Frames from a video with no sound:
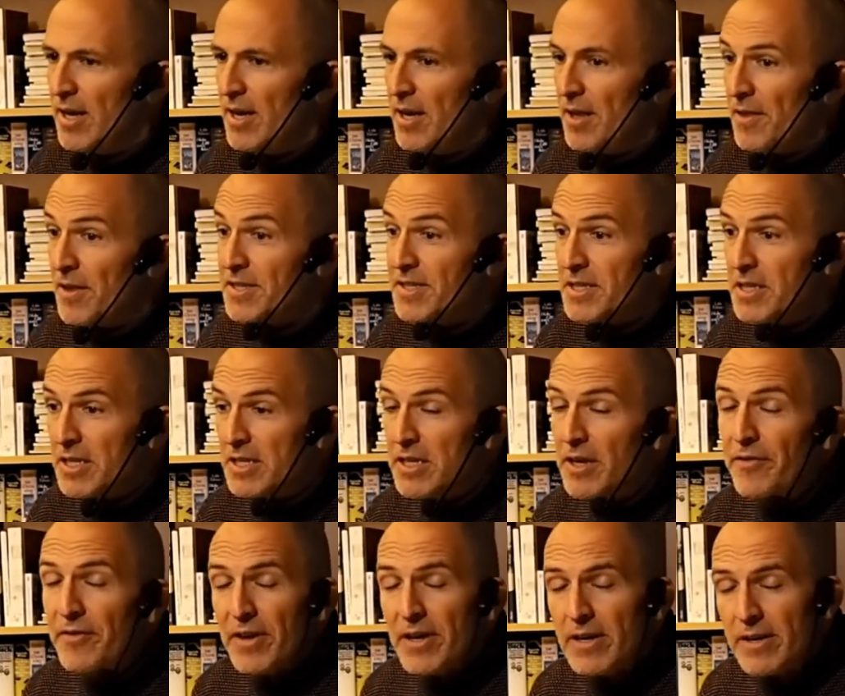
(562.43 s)
the
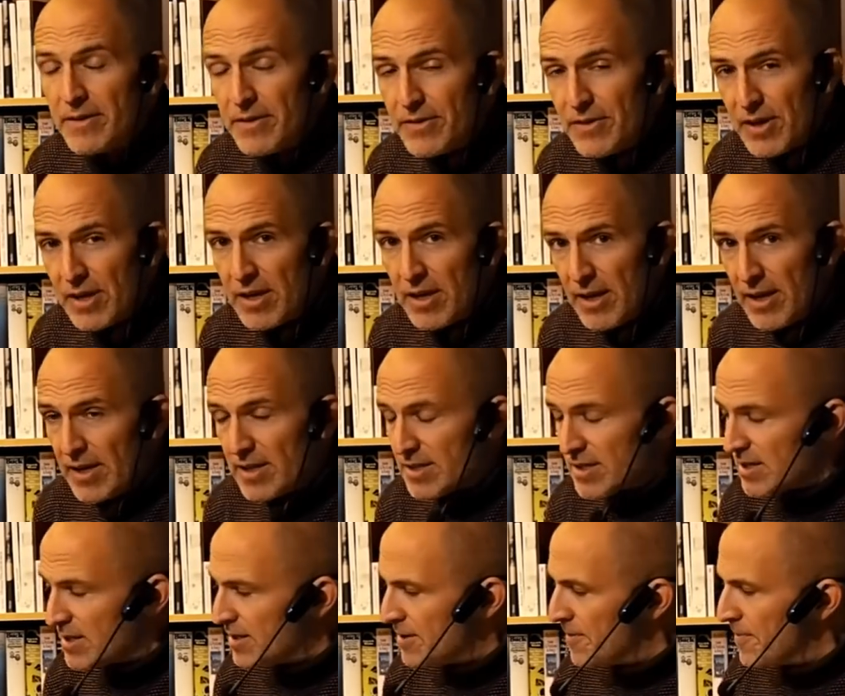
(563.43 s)
significant thing
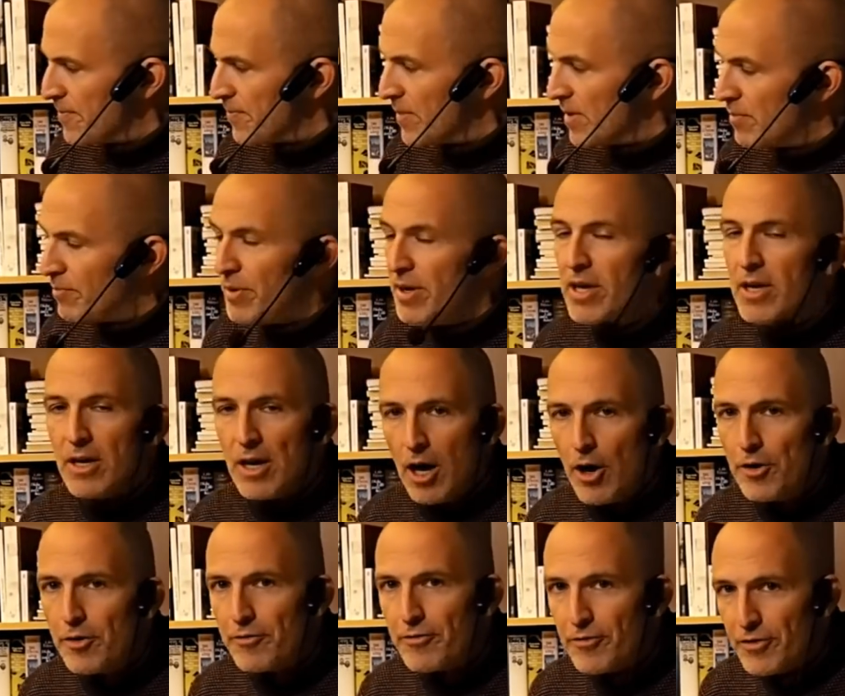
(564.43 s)
is being
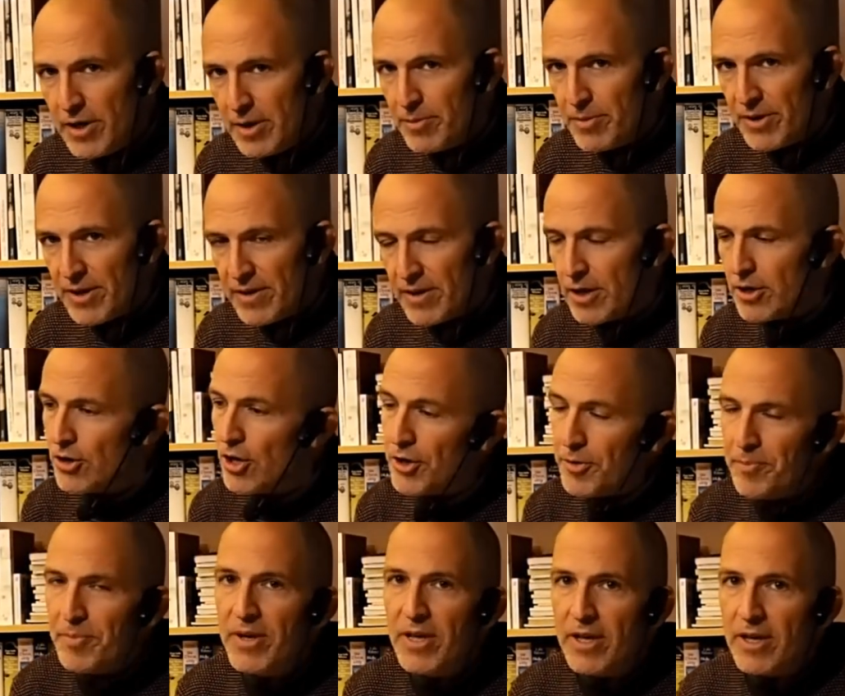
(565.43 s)
out of rebreather, not
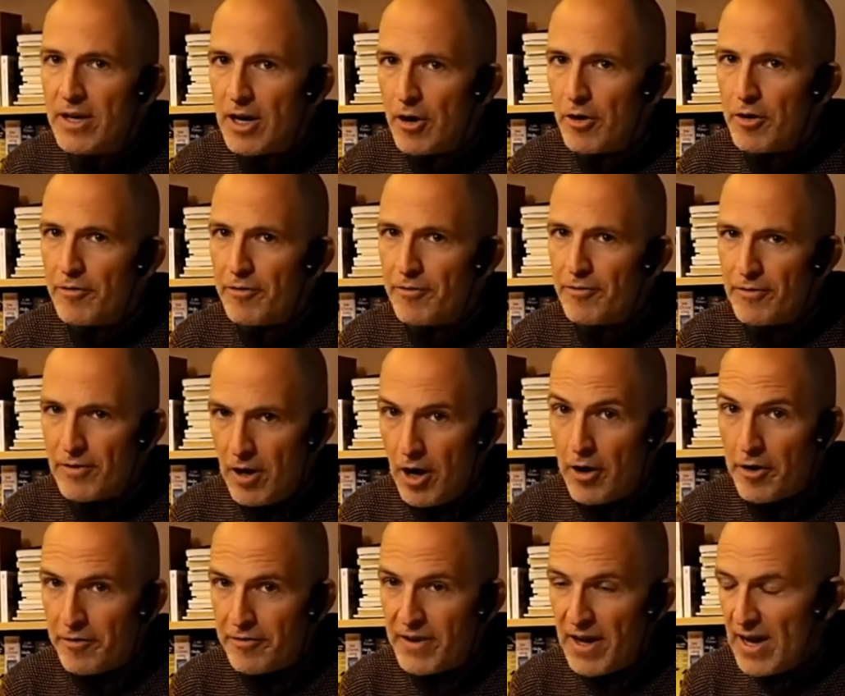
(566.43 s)
being out
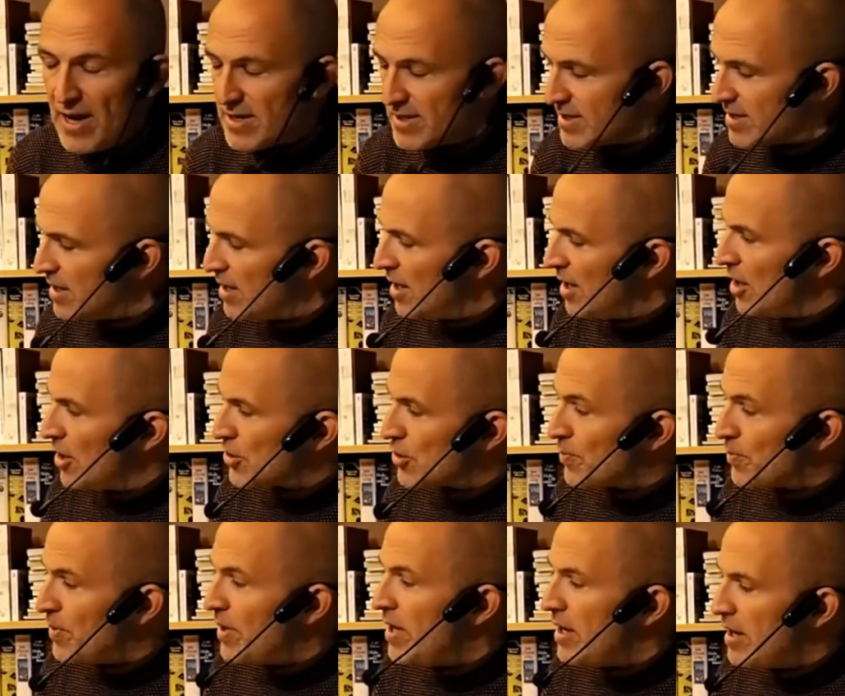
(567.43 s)
of gas. So
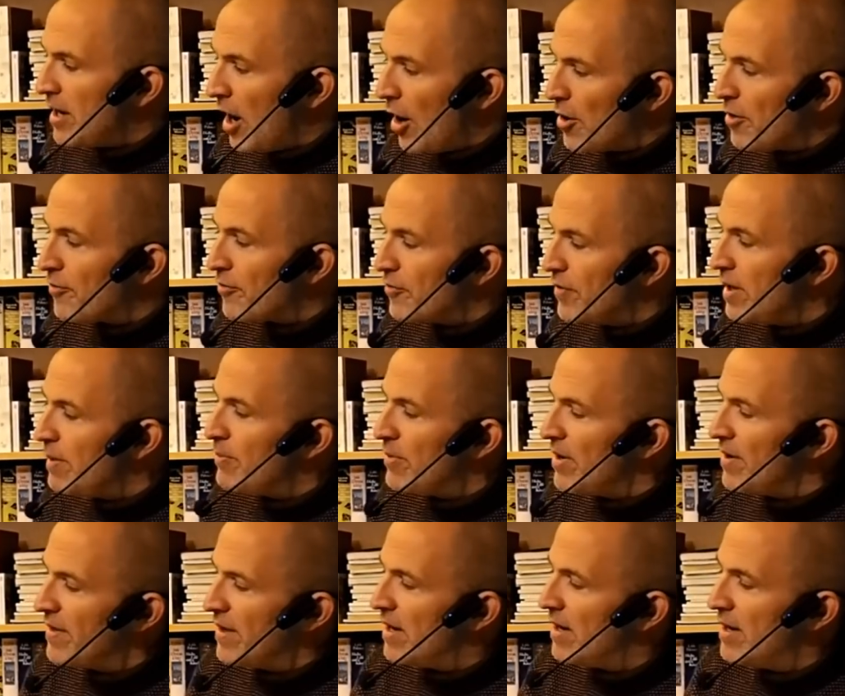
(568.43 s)
being out of
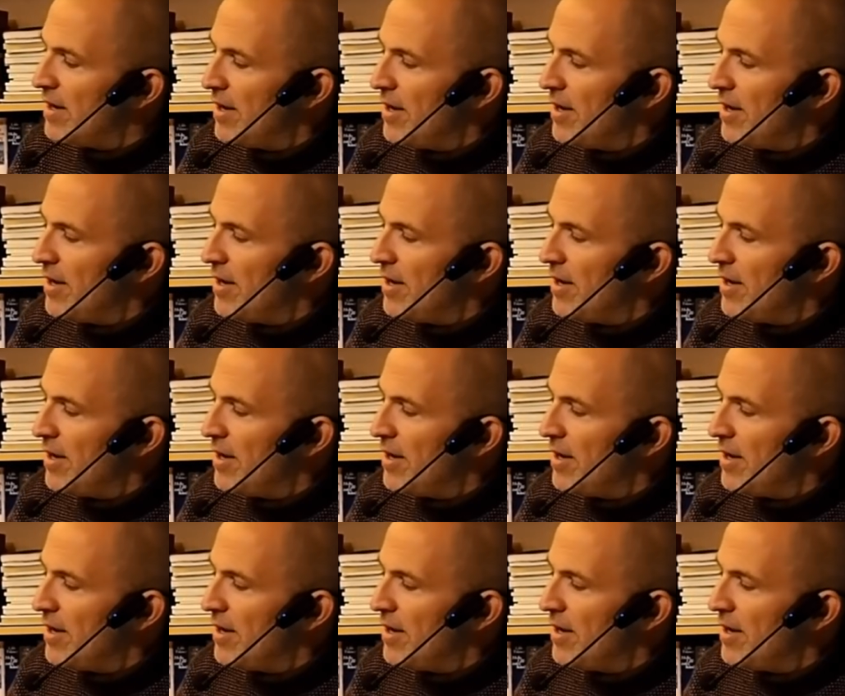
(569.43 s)
rebreather